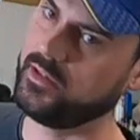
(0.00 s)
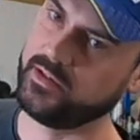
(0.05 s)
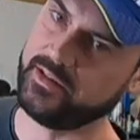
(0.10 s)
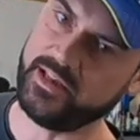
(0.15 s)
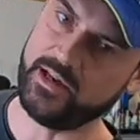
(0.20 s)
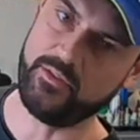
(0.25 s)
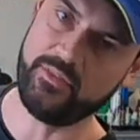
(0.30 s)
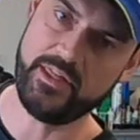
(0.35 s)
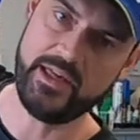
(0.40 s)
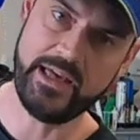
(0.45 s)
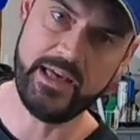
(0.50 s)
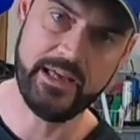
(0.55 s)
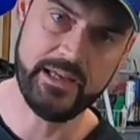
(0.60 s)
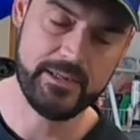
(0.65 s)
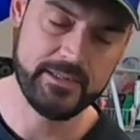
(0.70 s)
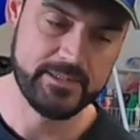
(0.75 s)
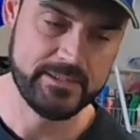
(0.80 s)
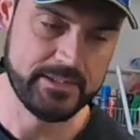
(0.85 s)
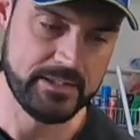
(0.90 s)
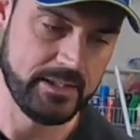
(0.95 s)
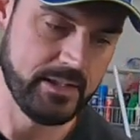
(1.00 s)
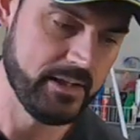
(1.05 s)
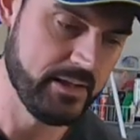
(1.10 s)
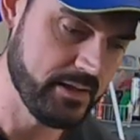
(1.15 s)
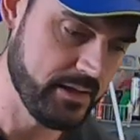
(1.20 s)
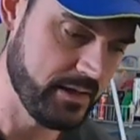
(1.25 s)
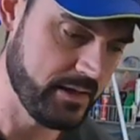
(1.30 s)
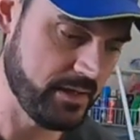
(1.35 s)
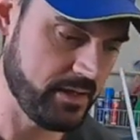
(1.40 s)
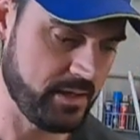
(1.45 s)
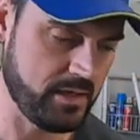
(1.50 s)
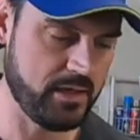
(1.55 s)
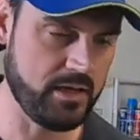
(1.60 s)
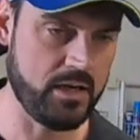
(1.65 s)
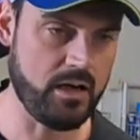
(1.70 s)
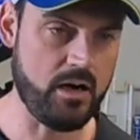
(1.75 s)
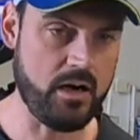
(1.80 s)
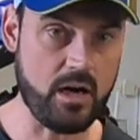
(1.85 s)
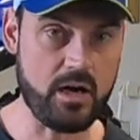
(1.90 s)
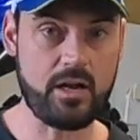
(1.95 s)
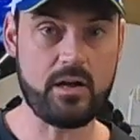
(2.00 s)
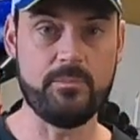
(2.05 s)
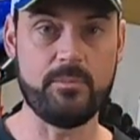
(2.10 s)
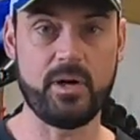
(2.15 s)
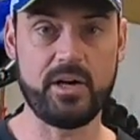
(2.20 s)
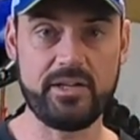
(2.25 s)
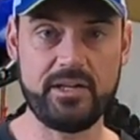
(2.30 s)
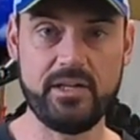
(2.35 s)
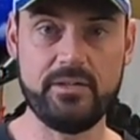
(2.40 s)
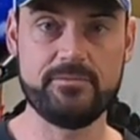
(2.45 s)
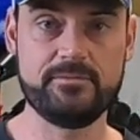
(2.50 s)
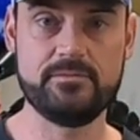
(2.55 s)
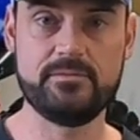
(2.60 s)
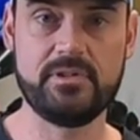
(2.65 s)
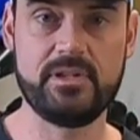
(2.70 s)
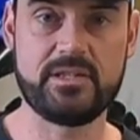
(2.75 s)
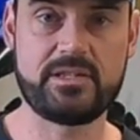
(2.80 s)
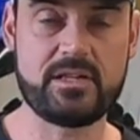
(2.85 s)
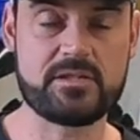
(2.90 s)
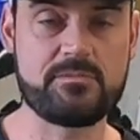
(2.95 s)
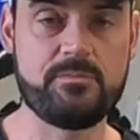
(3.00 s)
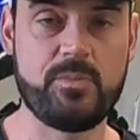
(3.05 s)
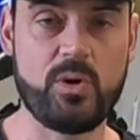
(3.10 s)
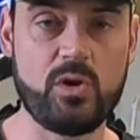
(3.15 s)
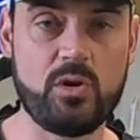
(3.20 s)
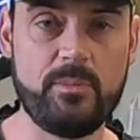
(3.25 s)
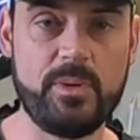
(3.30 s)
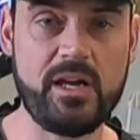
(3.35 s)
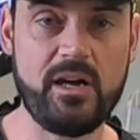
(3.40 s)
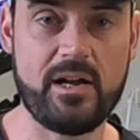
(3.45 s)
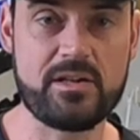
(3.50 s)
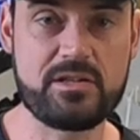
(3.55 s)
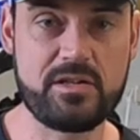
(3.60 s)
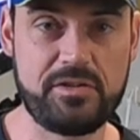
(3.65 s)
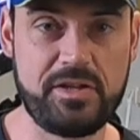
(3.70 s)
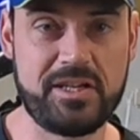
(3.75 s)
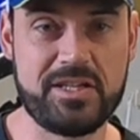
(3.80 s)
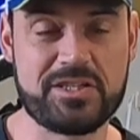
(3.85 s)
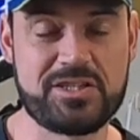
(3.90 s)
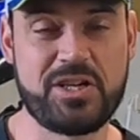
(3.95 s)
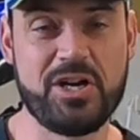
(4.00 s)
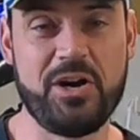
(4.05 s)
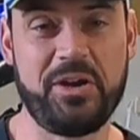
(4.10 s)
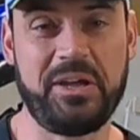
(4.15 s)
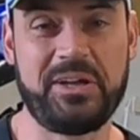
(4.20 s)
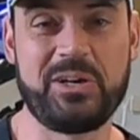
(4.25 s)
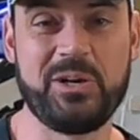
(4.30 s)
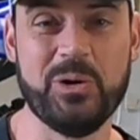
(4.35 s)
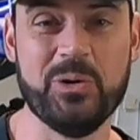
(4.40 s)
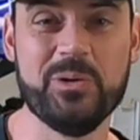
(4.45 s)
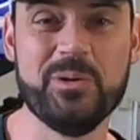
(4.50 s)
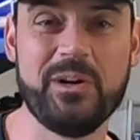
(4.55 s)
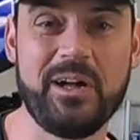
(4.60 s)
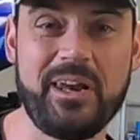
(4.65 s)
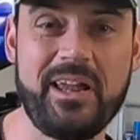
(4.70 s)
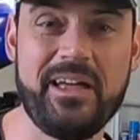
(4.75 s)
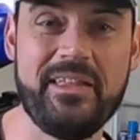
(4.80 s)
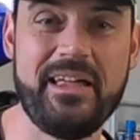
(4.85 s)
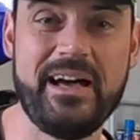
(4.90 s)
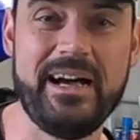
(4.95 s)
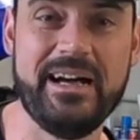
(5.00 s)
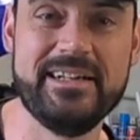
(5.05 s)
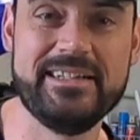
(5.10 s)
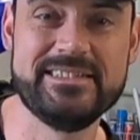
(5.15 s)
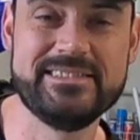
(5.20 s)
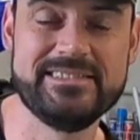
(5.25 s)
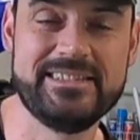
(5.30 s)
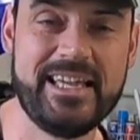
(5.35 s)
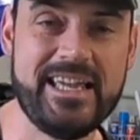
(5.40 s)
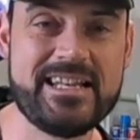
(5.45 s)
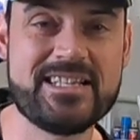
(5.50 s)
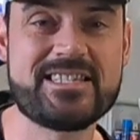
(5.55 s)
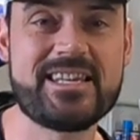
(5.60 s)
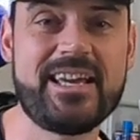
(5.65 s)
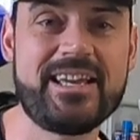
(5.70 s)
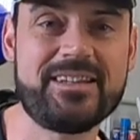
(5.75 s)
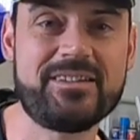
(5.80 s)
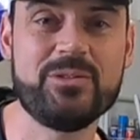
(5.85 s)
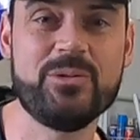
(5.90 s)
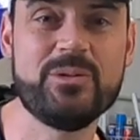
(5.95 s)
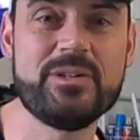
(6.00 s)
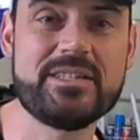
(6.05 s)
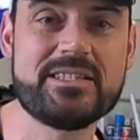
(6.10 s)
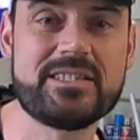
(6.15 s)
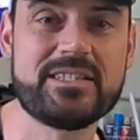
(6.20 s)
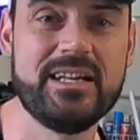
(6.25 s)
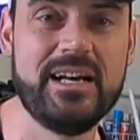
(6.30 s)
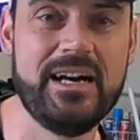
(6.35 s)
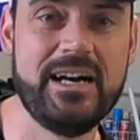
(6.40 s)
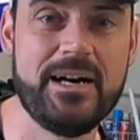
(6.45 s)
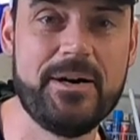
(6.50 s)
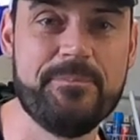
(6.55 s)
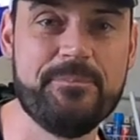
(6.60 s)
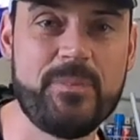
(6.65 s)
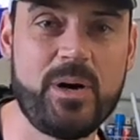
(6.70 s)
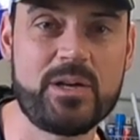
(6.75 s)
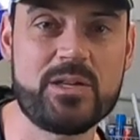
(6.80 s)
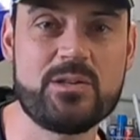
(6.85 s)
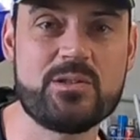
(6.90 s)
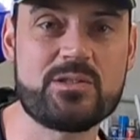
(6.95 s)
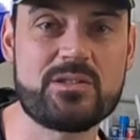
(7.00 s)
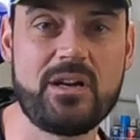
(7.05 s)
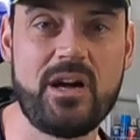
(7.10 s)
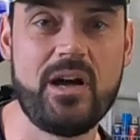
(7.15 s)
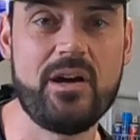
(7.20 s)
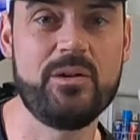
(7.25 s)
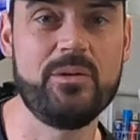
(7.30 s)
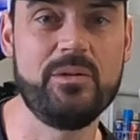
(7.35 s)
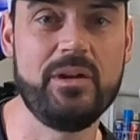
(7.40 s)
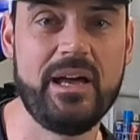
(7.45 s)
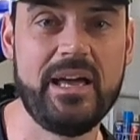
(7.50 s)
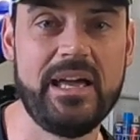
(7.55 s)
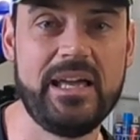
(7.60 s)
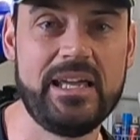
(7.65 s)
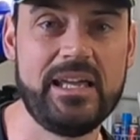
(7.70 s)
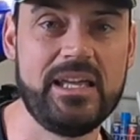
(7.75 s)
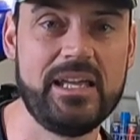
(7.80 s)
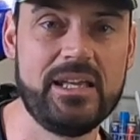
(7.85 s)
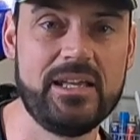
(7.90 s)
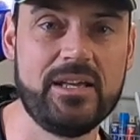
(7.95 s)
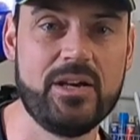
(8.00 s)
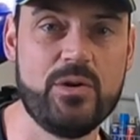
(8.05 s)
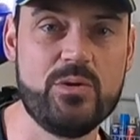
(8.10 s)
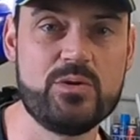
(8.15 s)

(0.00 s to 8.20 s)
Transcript: down there. I don't mind it. It doesn't bother me. I actually think it's kind of cool. I like that intake noise. I used to own a